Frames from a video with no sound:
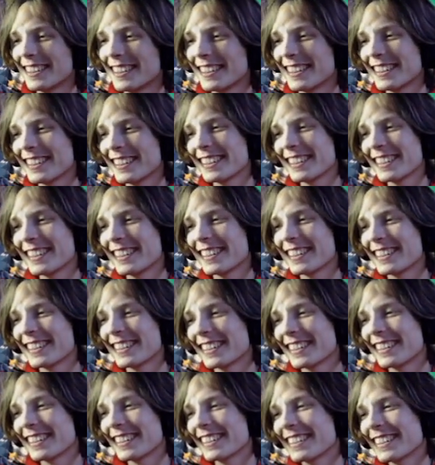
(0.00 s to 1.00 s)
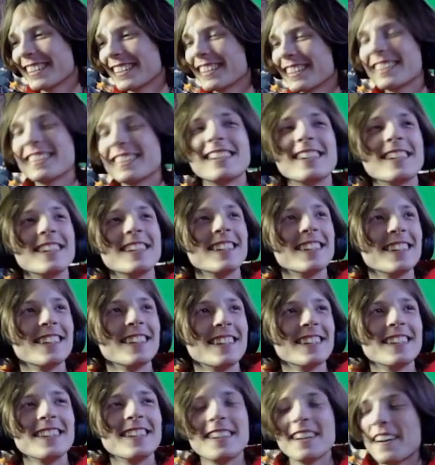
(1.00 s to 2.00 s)
Yeah, that's exactly what it was.
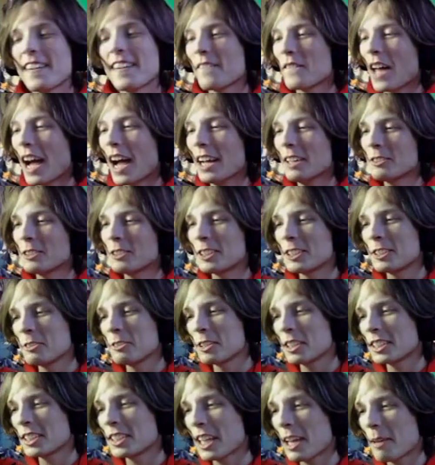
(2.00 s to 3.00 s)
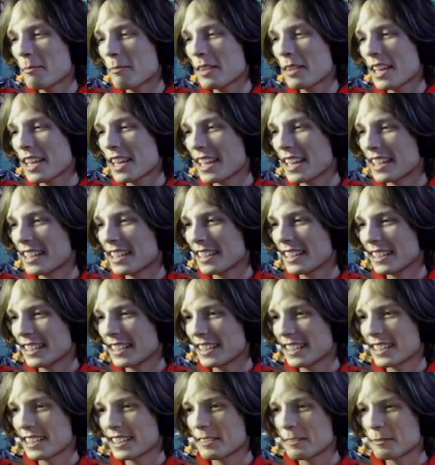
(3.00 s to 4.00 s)
Because um, I used um, to do the same thing.
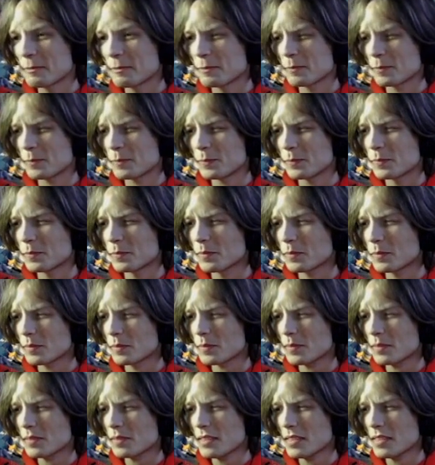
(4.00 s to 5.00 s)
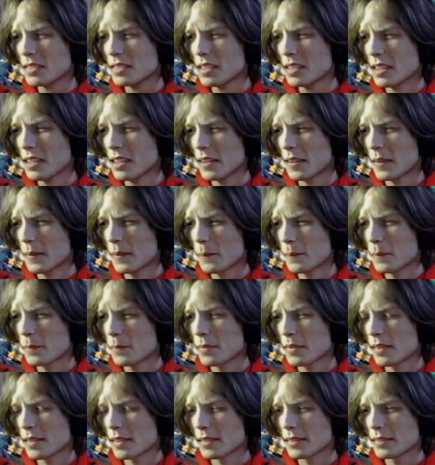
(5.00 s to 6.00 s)
Yeah, I, I lived in the
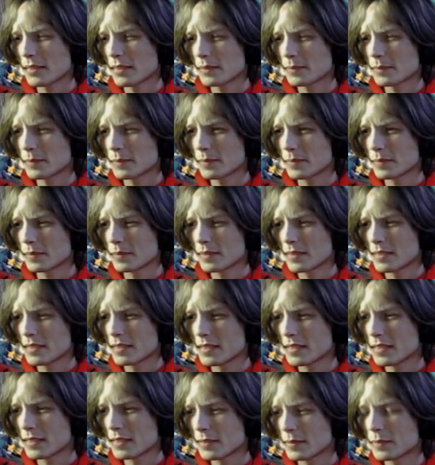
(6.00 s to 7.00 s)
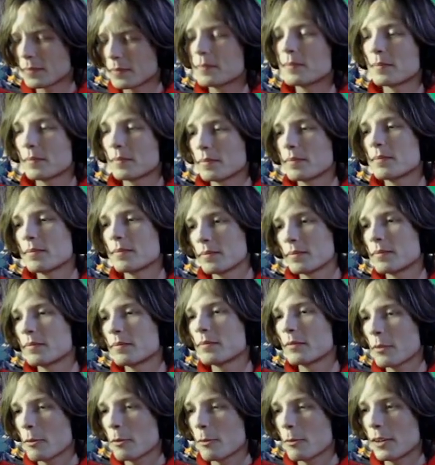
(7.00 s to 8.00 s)
basement, so it was fine. But
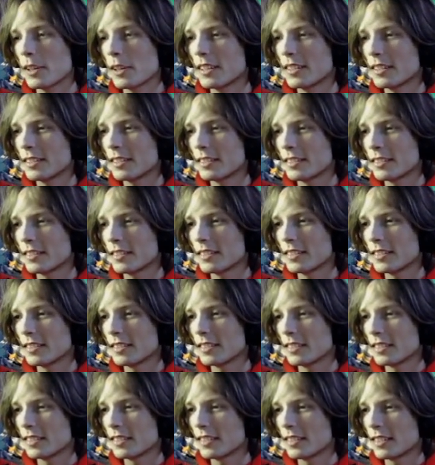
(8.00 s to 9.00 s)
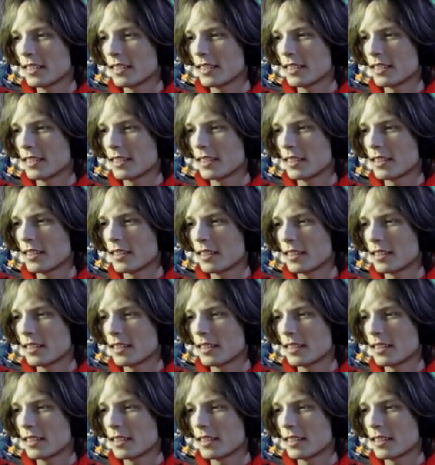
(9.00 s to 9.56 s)
real. Oh my god, I had so